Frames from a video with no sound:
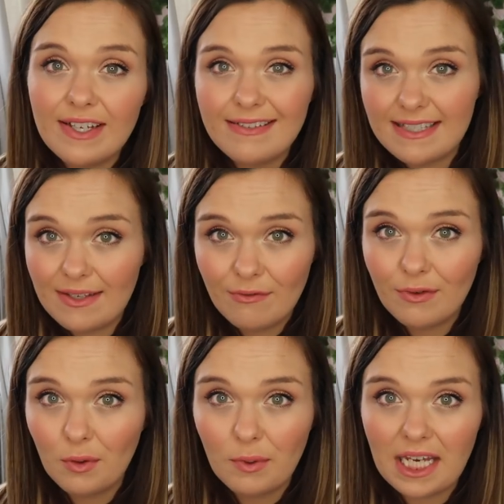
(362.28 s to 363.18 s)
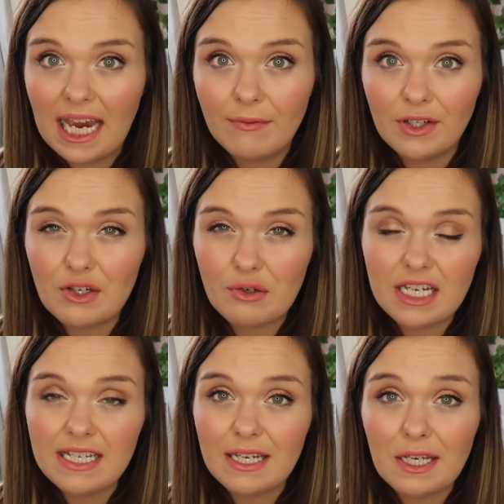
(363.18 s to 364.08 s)
feel sinful when you're having a
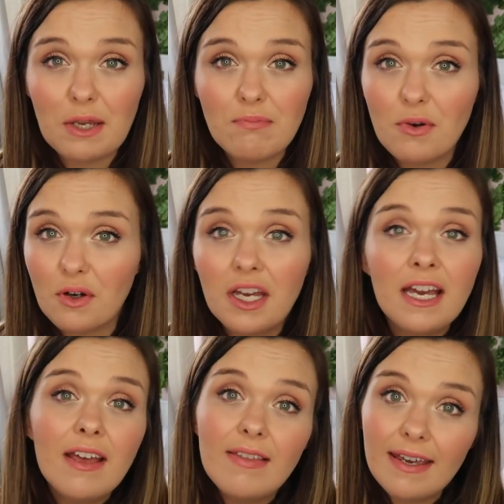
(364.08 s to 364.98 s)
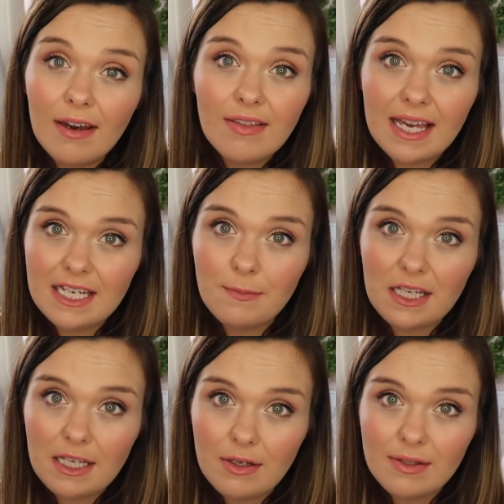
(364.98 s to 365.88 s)
treat, do you? But they are there to
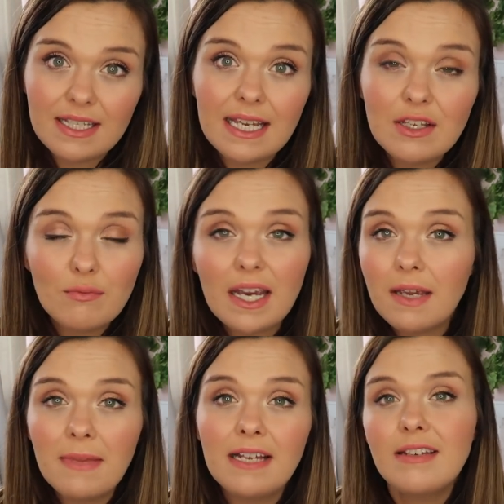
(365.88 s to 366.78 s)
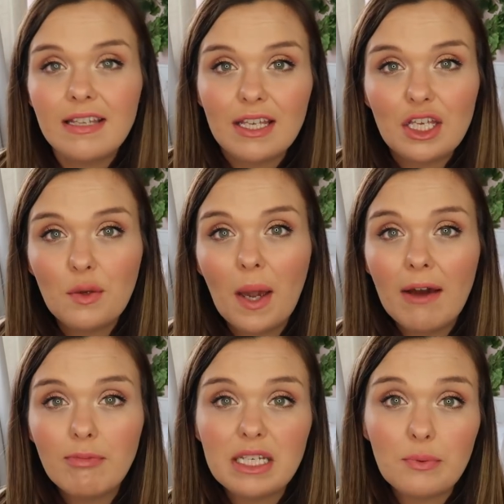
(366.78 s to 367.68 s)
be used. It's recommended that you
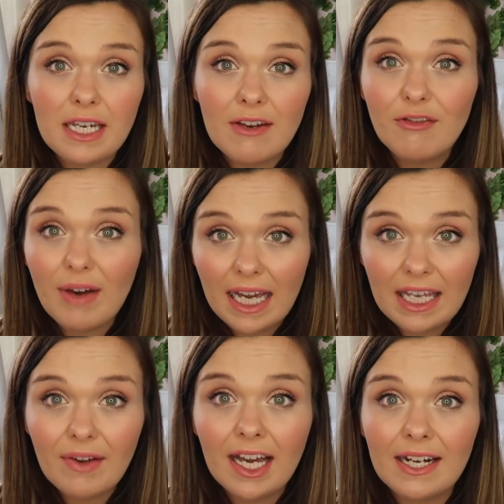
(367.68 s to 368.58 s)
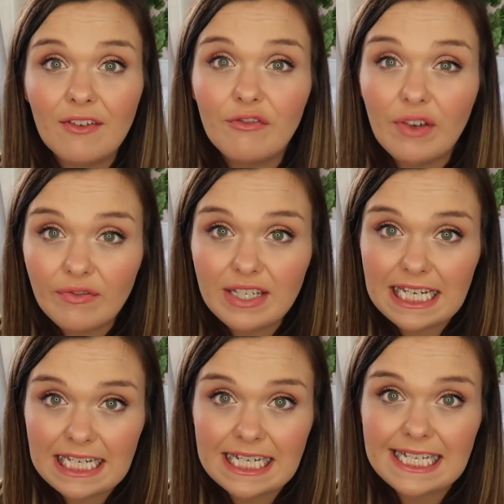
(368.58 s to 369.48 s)
have between 5 and
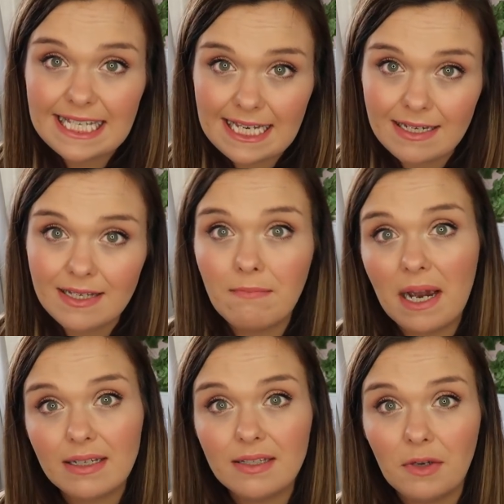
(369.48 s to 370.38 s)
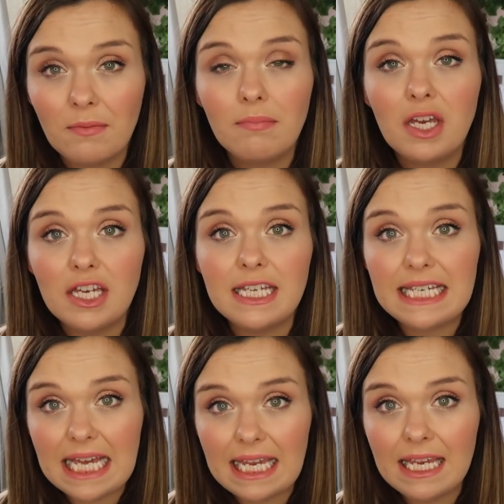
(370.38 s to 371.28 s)
15 SYNS maximum per
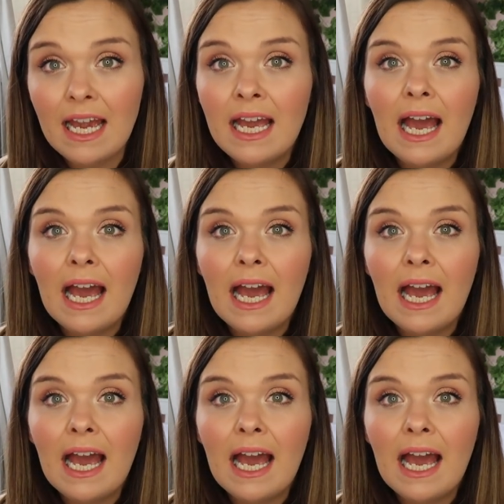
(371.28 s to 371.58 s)
day,